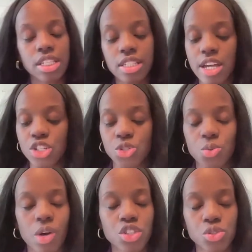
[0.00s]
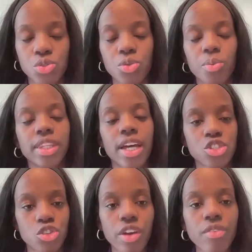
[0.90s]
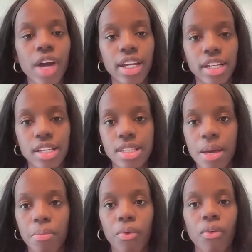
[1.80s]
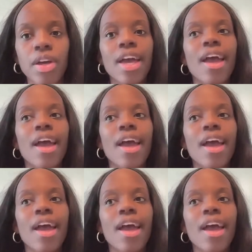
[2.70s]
as I just walked you through with that screenwriting example.